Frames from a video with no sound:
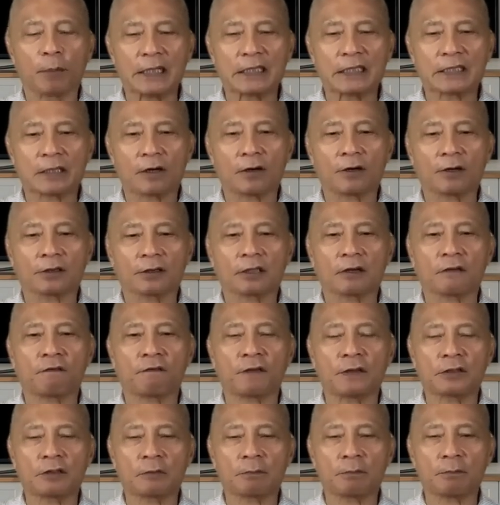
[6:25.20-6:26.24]
based on the
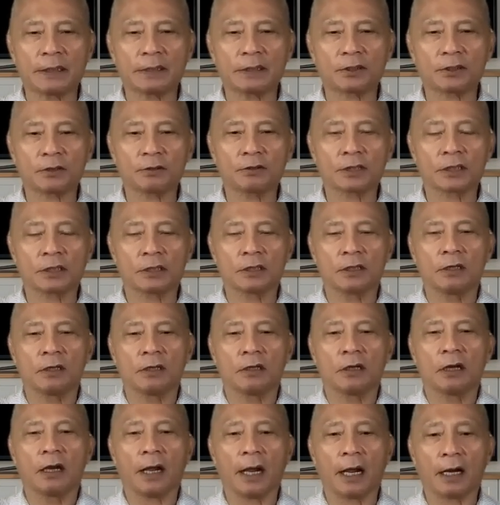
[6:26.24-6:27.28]
fundamentals,
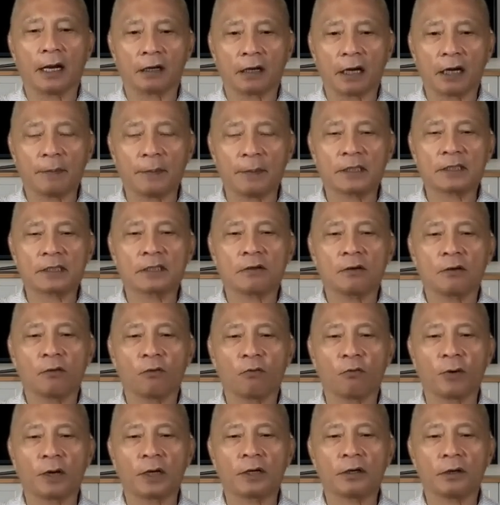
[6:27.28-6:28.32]
economics
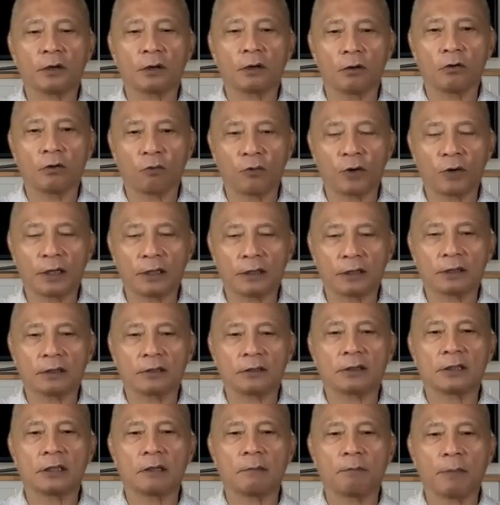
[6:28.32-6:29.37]
101,
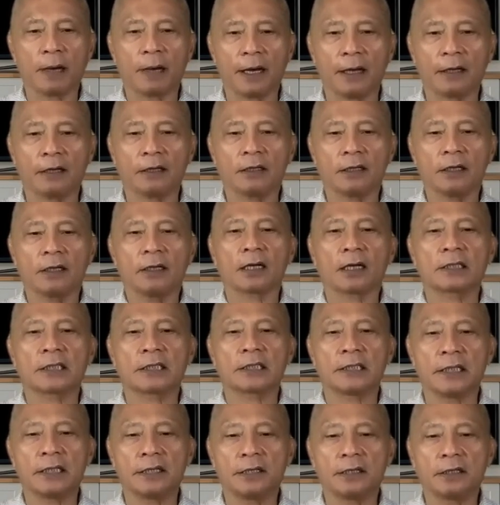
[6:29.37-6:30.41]
demand
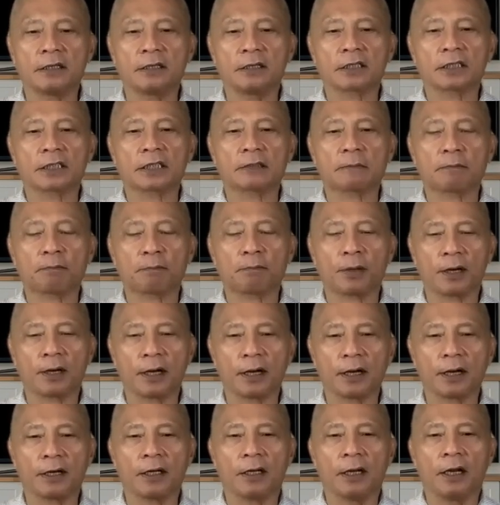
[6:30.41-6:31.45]
exceeding
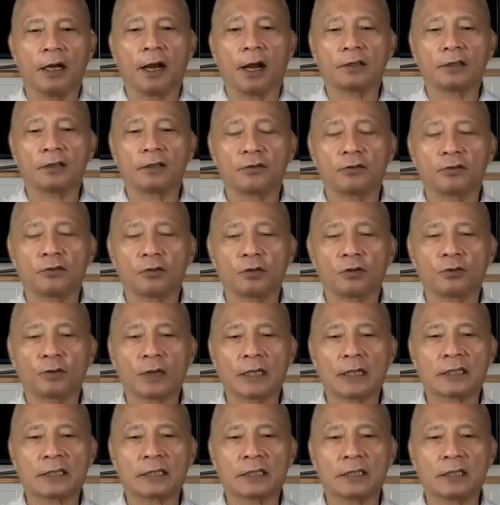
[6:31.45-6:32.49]
supply. I do
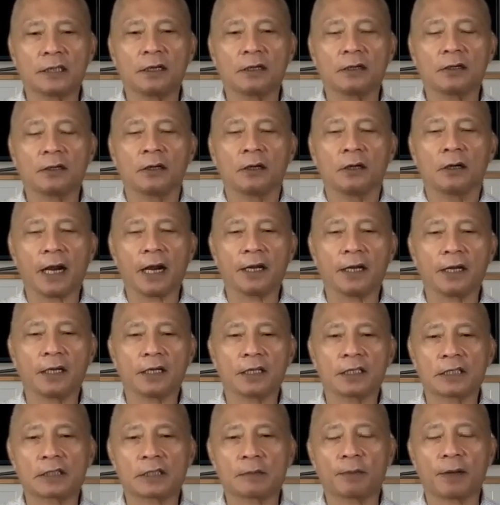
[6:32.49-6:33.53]
not see
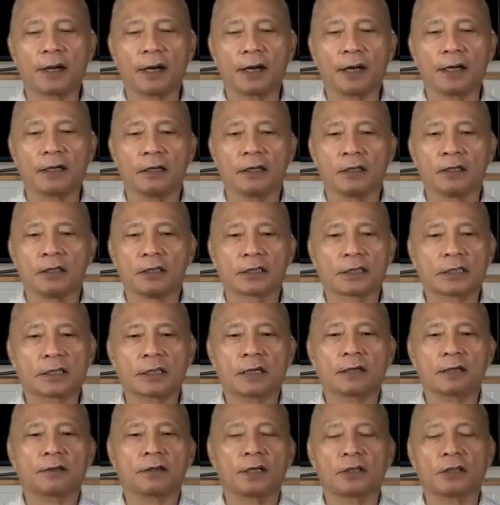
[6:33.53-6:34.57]
any supply
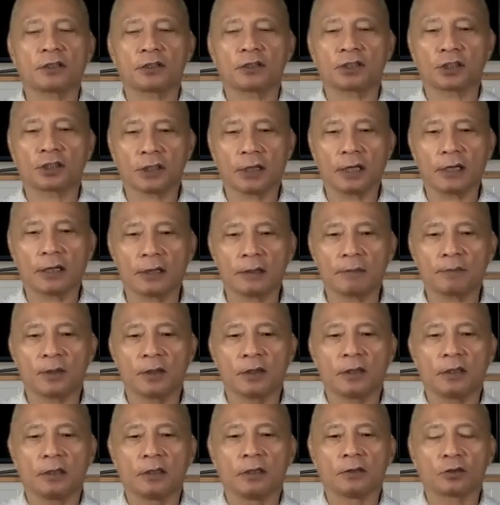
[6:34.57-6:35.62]
suddenly going to shut up
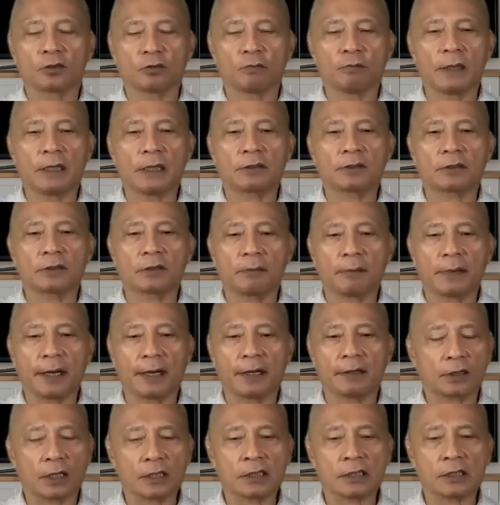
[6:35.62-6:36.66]
to meet the
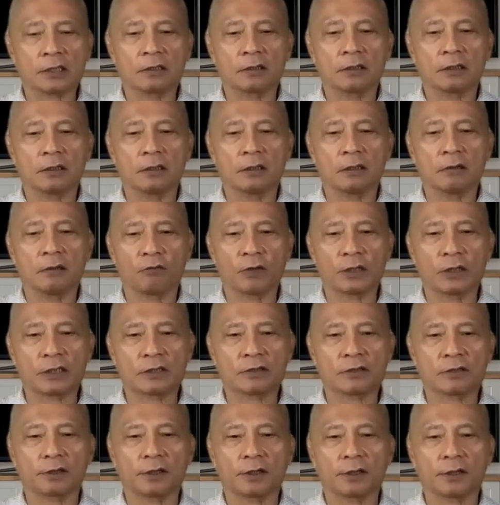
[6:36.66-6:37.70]
demand. That's what's
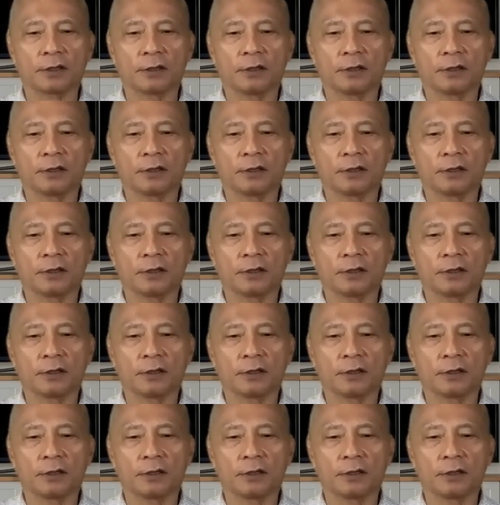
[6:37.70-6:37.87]
going